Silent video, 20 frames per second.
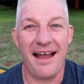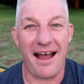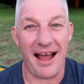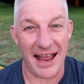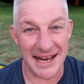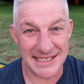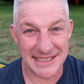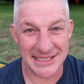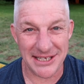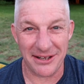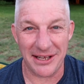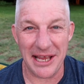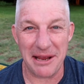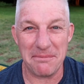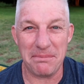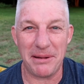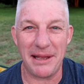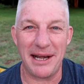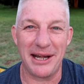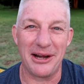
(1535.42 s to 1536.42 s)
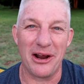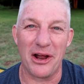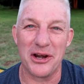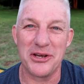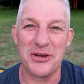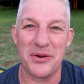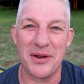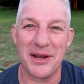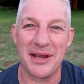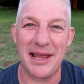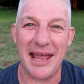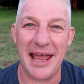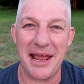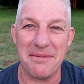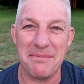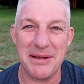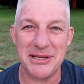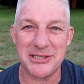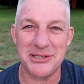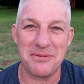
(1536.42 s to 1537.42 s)
I still am planning on doing
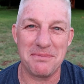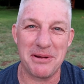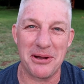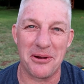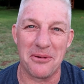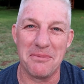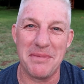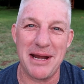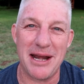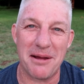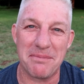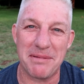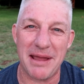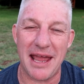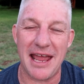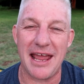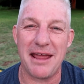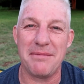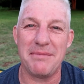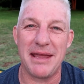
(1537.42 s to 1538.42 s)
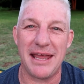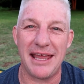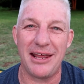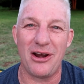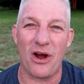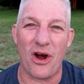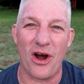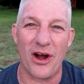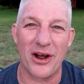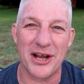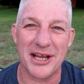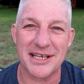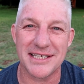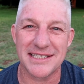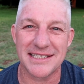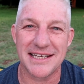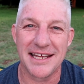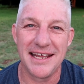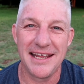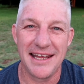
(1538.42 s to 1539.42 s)
a Mister Bill meetup game in
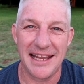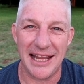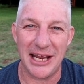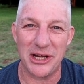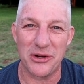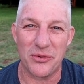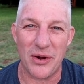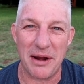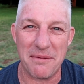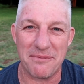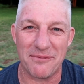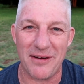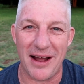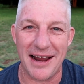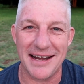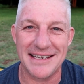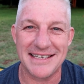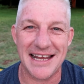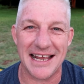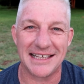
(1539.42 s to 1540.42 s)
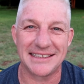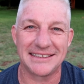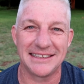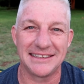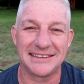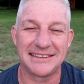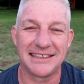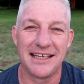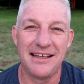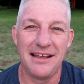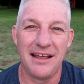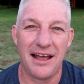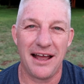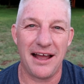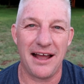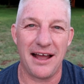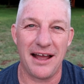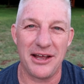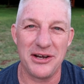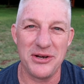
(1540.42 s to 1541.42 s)
August in Grapevine, Texas.
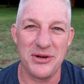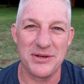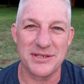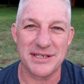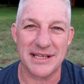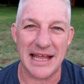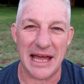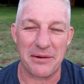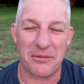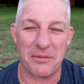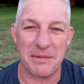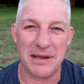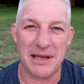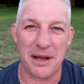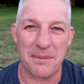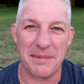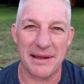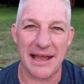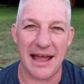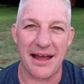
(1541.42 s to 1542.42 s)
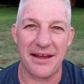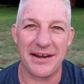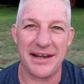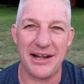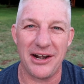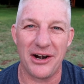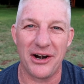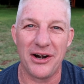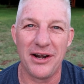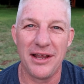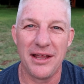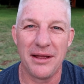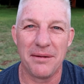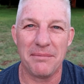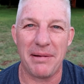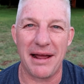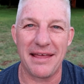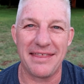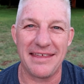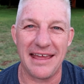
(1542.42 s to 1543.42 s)
Uh, news of that will be coming out here
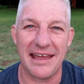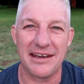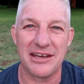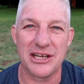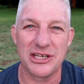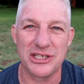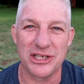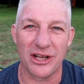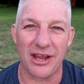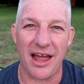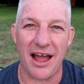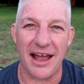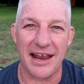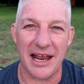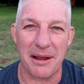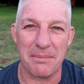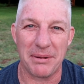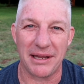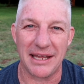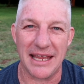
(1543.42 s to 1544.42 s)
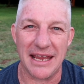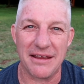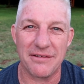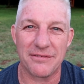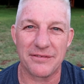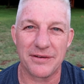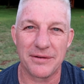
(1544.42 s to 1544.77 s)
by the end of July, I believe.